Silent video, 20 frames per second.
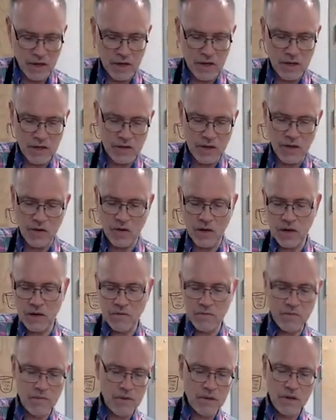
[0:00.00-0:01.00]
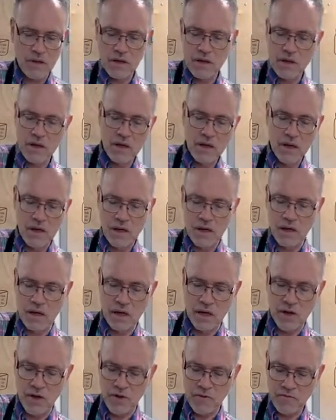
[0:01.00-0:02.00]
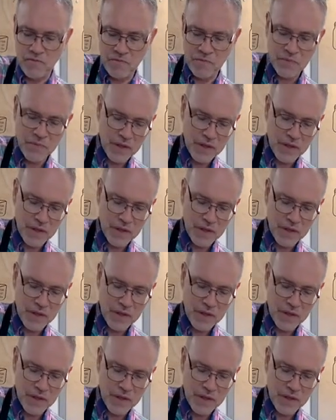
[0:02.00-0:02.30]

You can do it. You